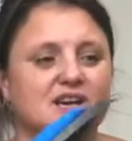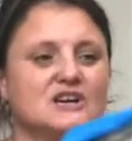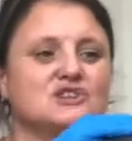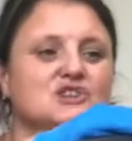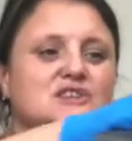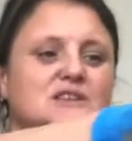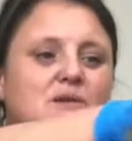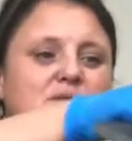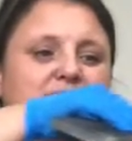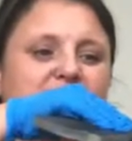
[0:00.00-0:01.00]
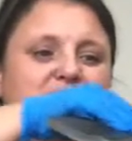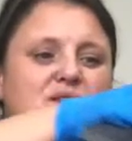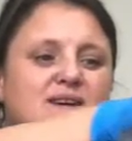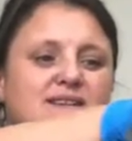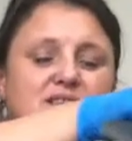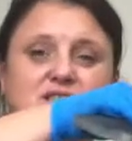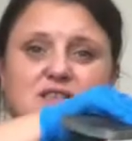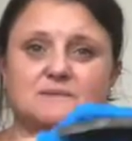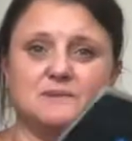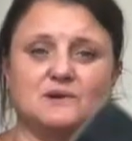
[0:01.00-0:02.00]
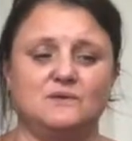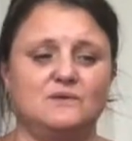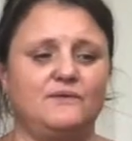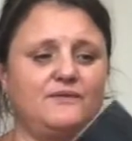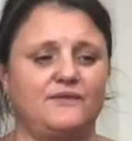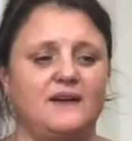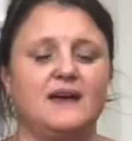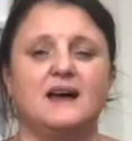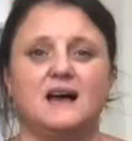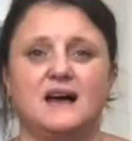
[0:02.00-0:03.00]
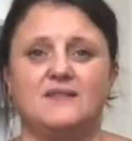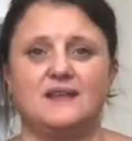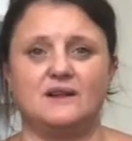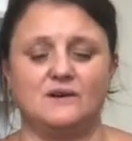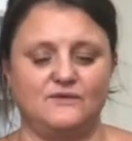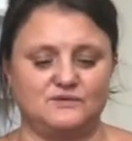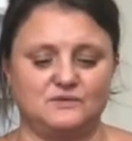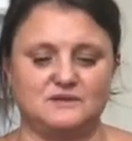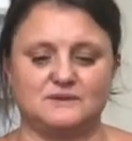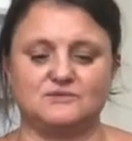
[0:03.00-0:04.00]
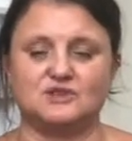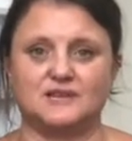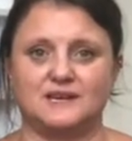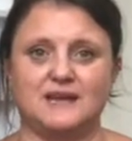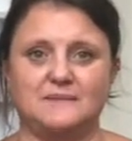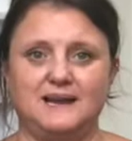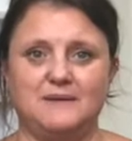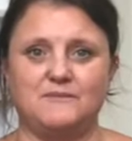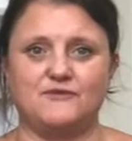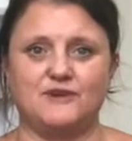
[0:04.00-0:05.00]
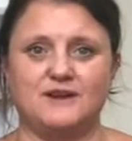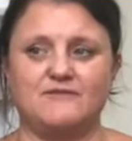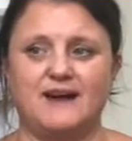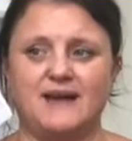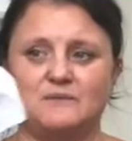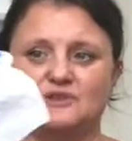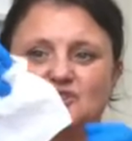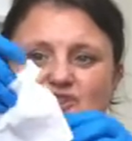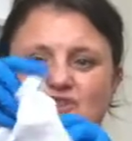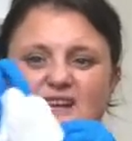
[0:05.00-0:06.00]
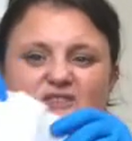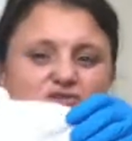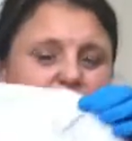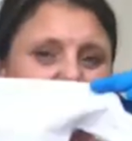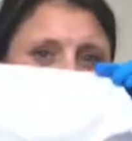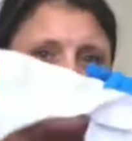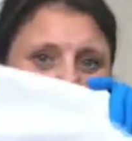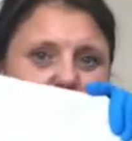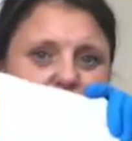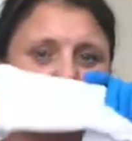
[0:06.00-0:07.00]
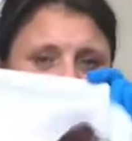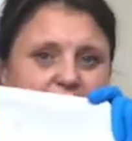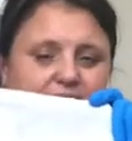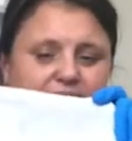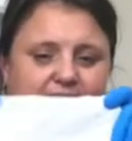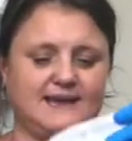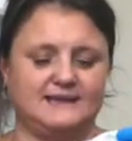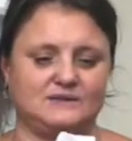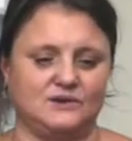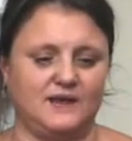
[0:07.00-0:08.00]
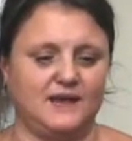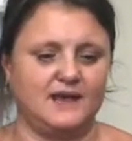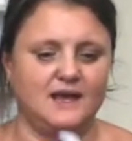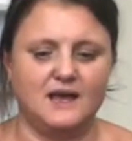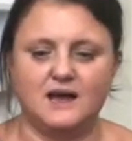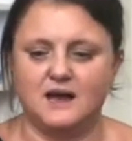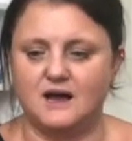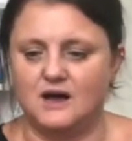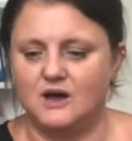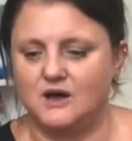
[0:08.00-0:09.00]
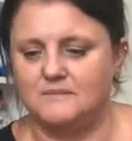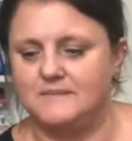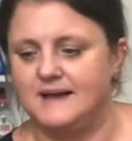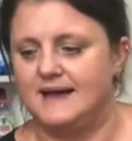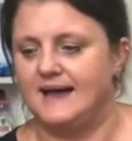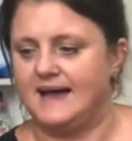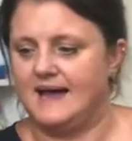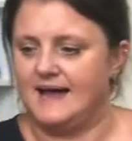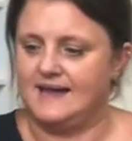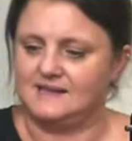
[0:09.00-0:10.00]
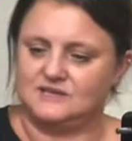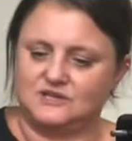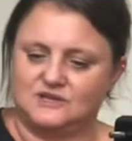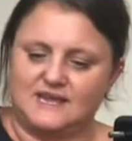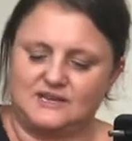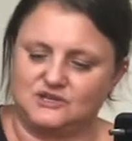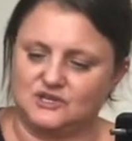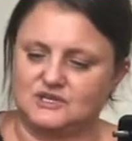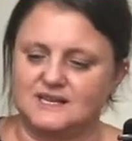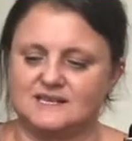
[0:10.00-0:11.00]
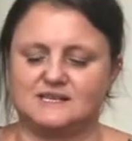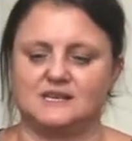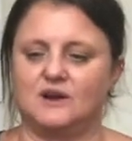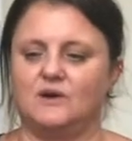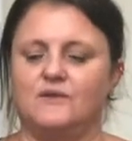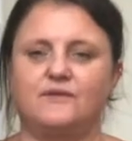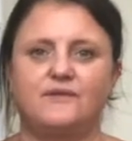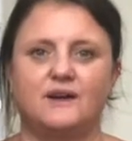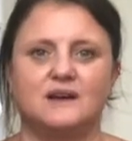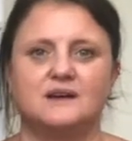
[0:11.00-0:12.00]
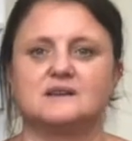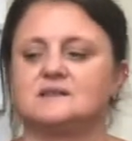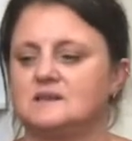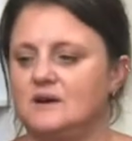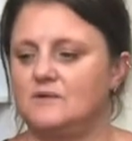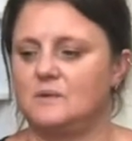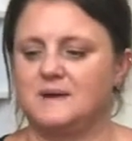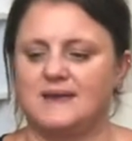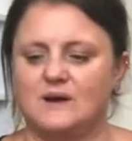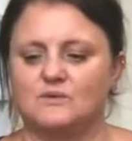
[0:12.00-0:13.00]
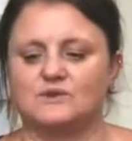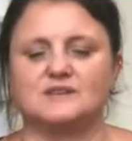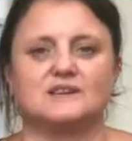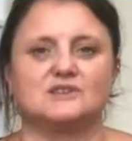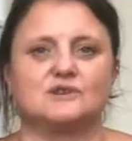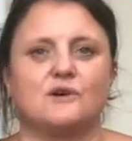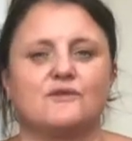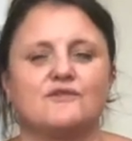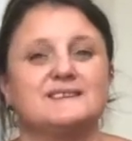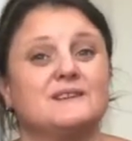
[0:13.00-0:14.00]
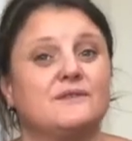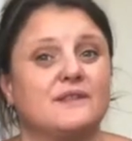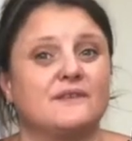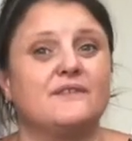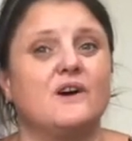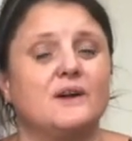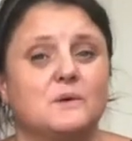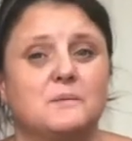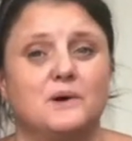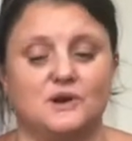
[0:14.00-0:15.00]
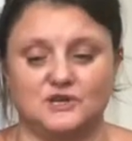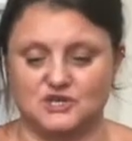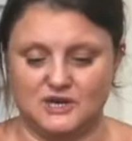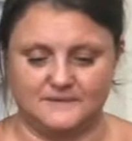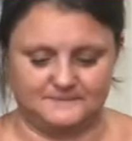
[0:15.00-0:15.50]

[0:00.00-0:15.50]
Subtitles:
just so that it's nice and smooth. And then afterwards I'm just going to get my lint-free rag, which is just 100% cotton if you can get your hands on it, and then just dust it off so that we get all the dust off, ready for the final polishing.